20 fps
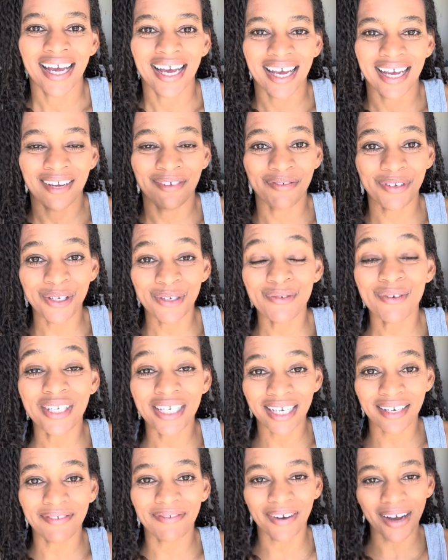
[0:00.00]
If you
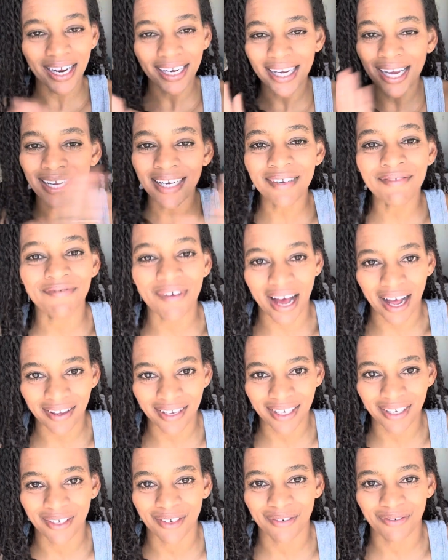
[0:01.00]
did find any
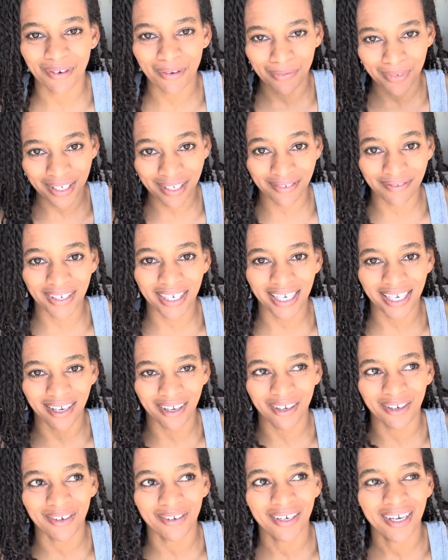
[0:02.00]
value from this
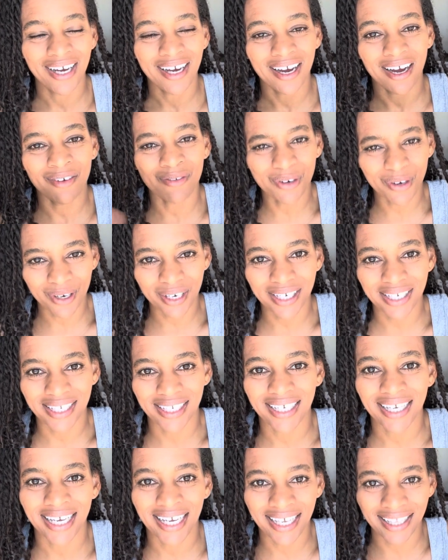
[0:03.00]
video, of course,
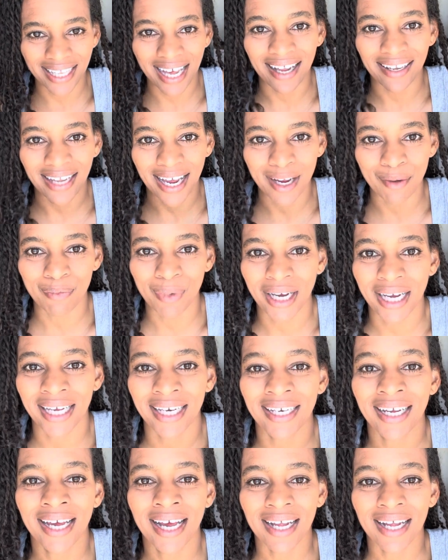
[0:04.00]
hit that like button.